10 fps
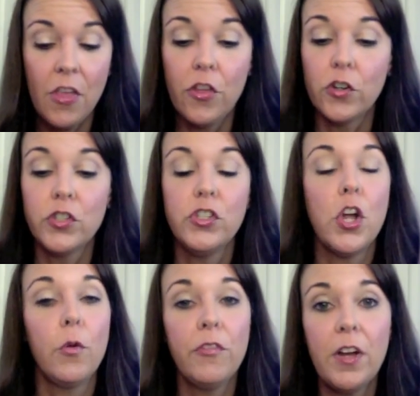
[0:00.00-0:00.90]
There's
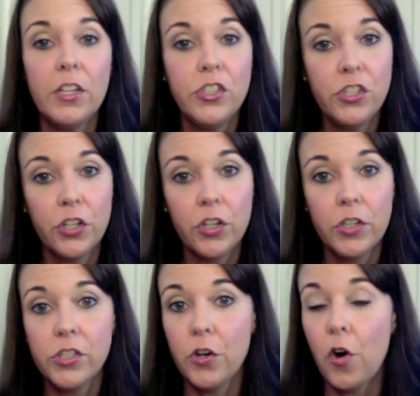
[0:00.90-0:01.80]
no refined
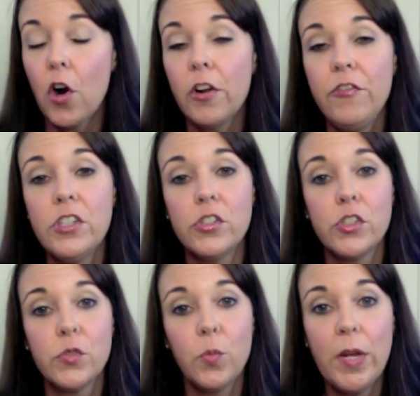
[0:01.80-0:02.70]
sugars, no artificial
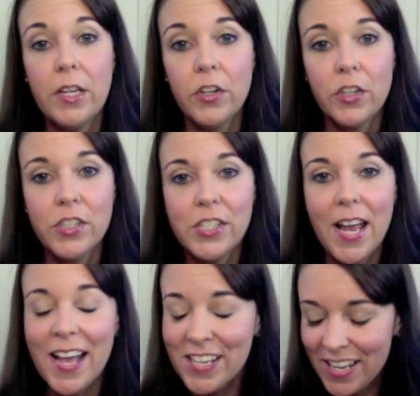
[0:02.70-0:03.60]
sweeteners.
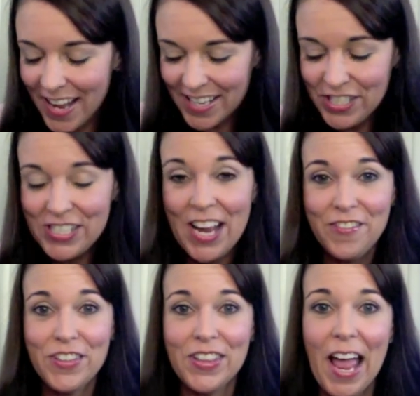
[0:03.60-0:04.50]
I just have
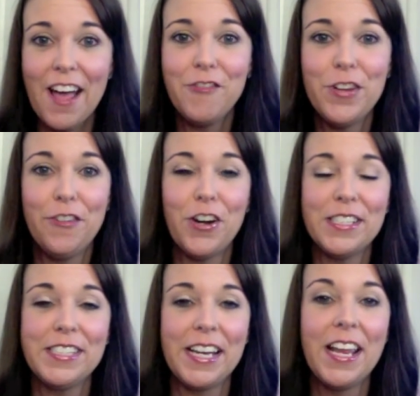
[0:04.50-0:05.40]
to laugh whenever I
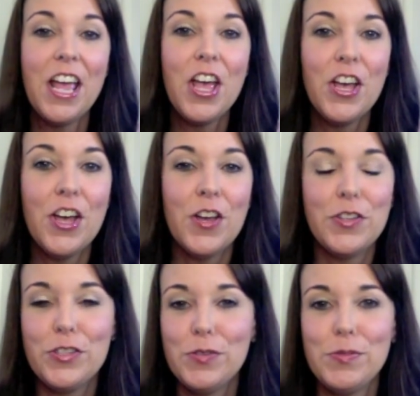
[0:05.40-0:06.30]
see
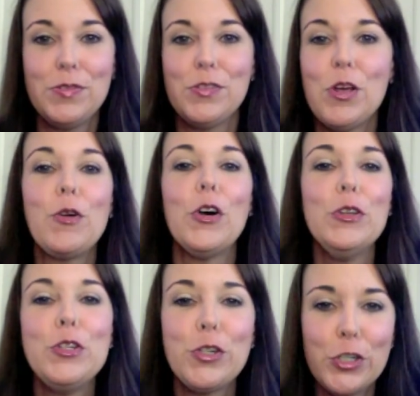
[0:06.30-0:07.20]
so-called
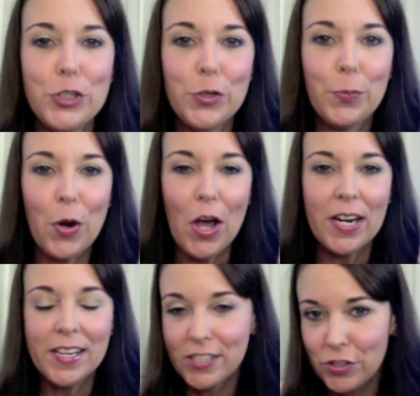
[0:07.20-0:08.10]
nutritional
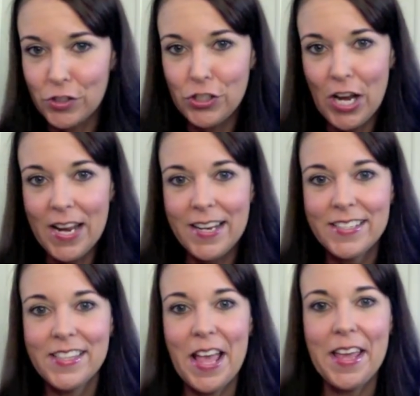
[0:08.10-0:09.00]
products or shakes
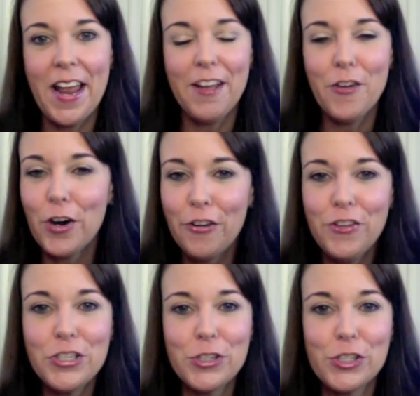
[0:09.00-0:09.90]
that have
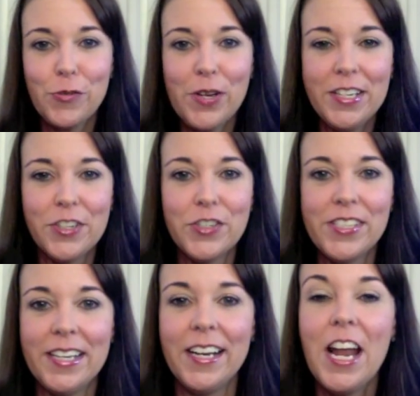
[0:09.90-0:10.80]
artificial sweeteners
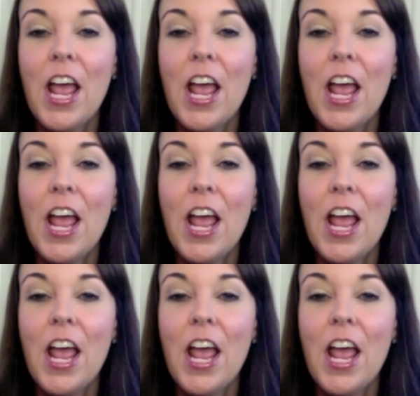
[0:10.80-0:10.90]
in it.